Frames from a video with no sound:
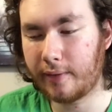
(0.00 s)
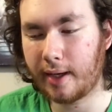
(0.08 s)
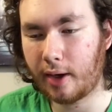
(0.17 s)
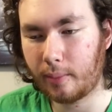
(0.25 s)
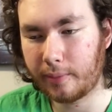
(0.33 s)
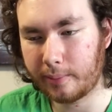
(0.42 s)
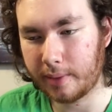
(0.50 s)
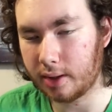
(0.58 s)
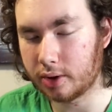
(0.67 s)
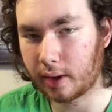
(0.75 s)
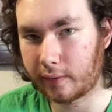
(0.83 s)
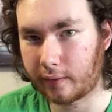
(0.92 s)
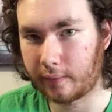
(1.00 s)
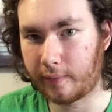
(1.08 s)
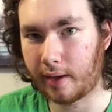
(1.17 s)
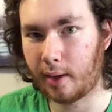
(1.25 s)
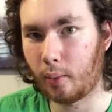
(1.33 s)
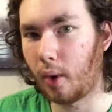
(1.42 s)
it helps me
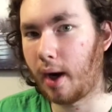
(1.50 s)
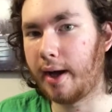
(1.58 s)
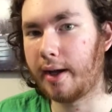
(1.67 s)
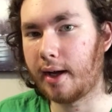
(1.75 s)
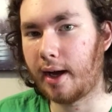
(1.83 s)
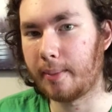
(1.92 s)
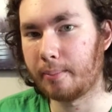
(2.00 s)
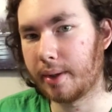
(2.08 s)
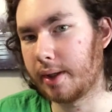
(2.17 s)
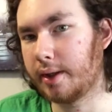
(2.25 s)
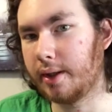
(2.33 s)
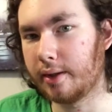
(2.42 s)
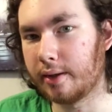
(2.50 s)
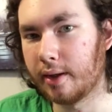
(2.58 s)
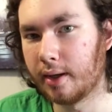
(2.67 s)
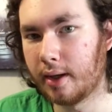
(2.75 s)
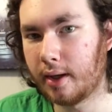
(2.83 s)
justify why I'm picking